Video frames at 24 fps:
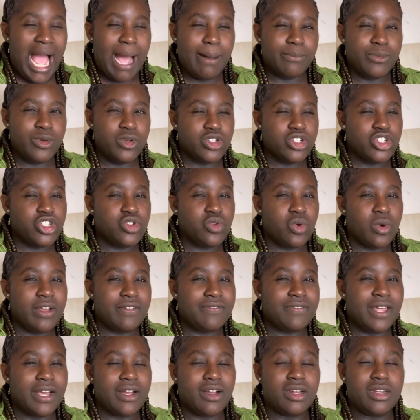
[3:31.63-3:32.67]
I'm not sure
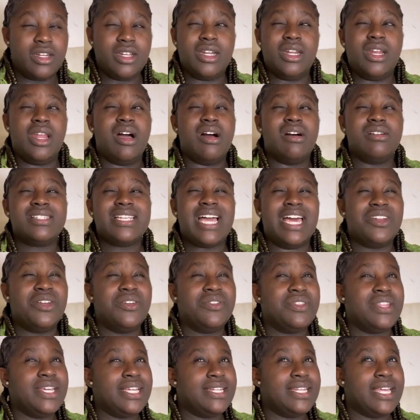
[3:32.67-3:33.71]
if they're gonna last. I
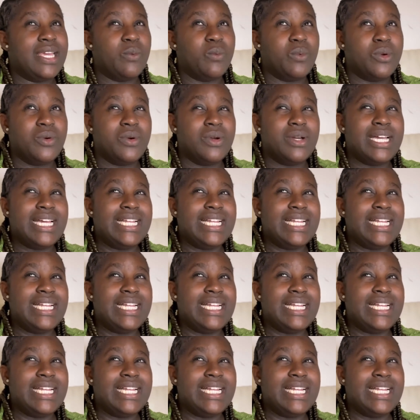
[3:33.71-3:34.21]
don't think they will.